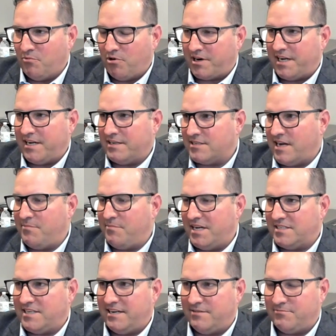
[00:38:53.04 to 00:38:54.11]
working side by
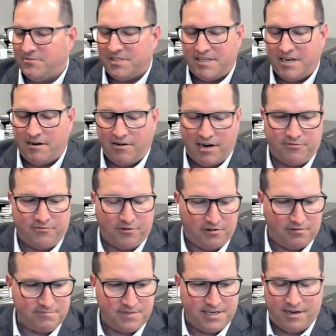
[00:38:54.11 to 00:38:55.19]
side with Darrick
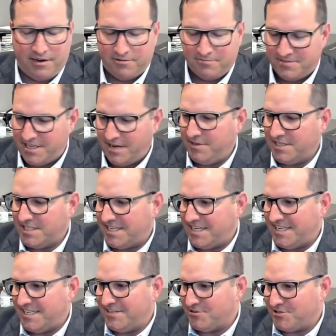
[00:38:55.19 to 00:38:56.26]
for,
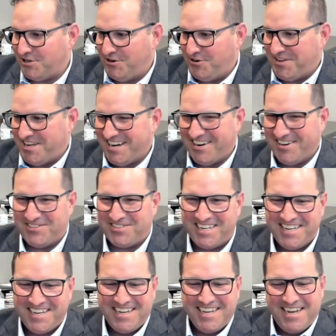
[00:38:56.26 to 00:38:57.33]
17 or so years,
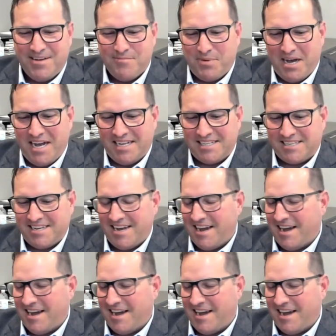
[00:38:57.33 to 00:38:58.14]
but,